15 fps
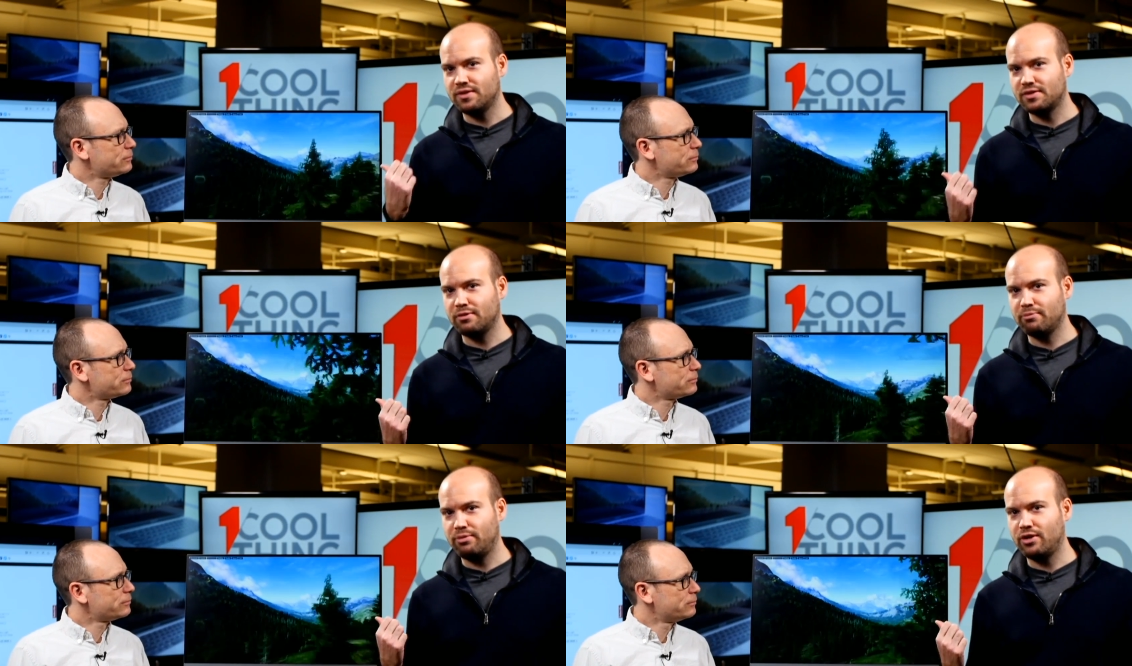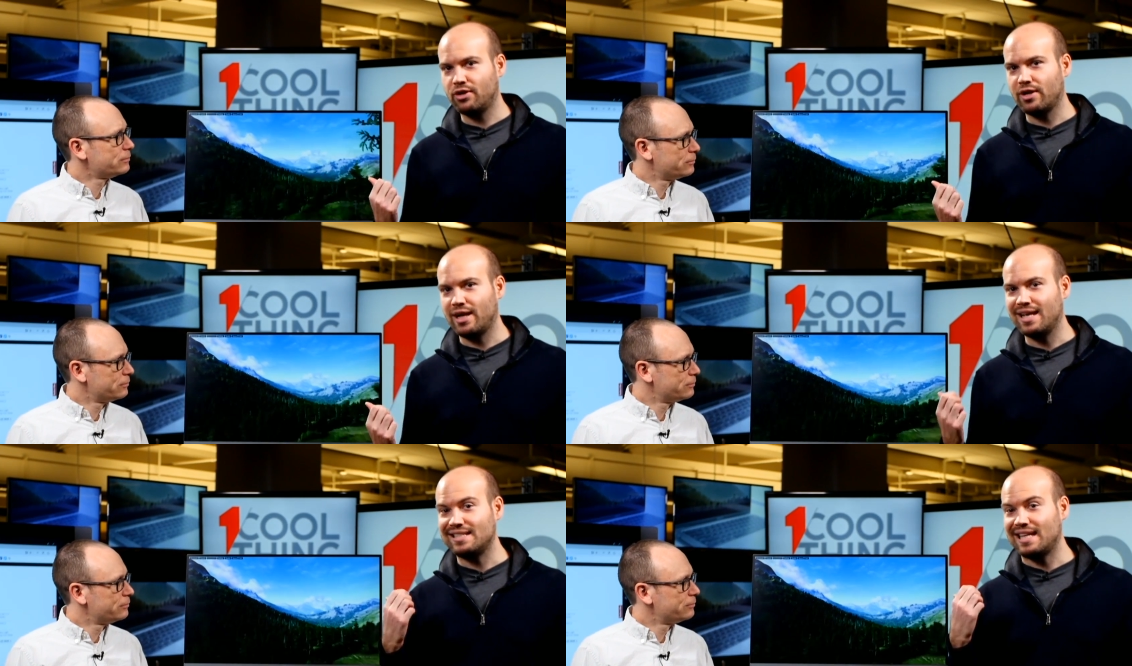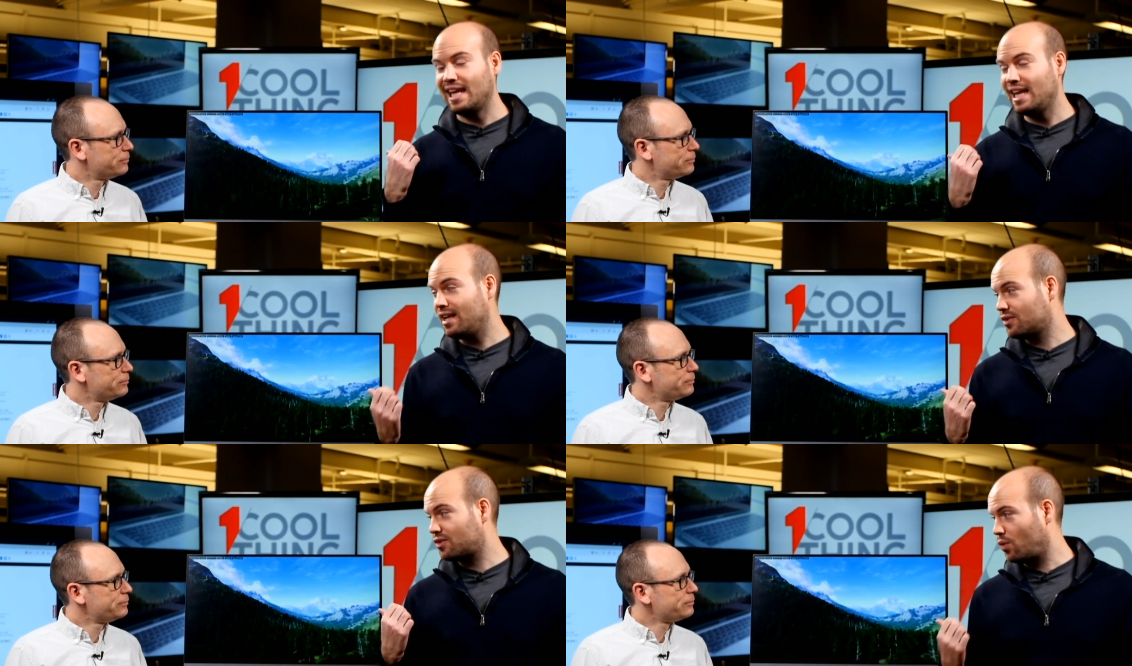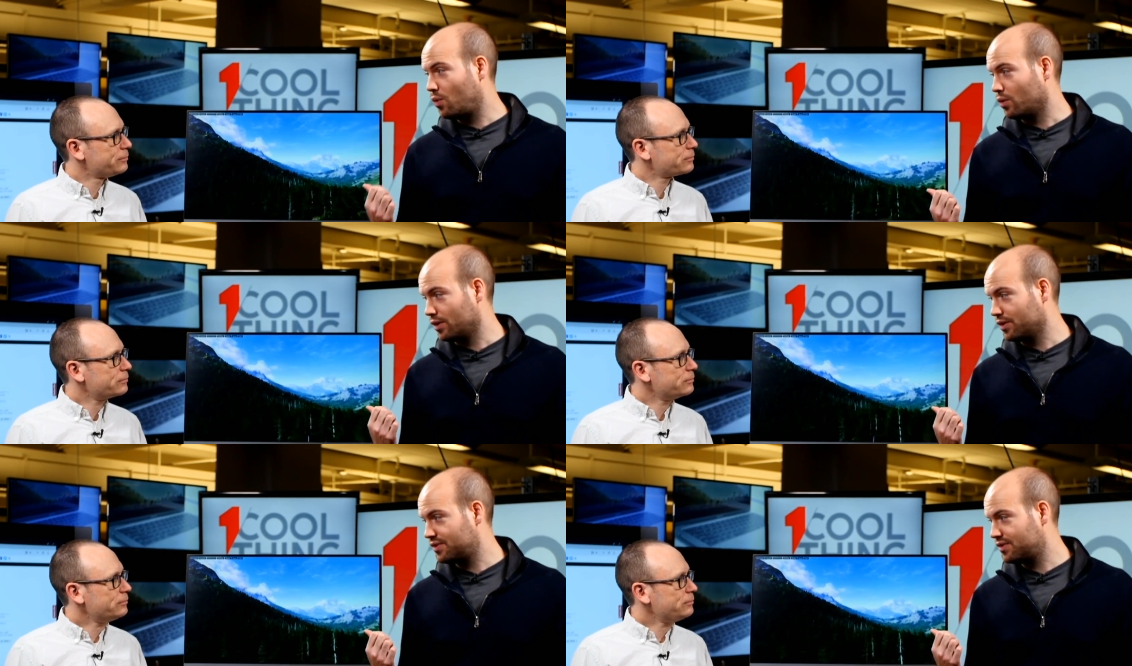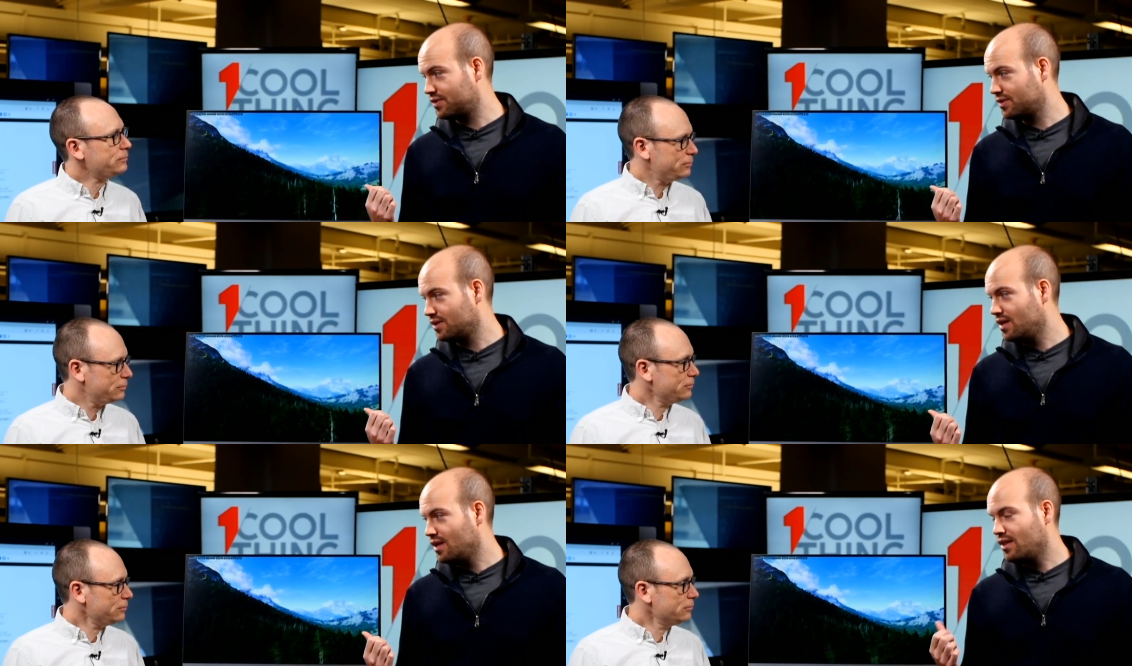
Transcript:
Speaker 1: in this computer has 8 cores.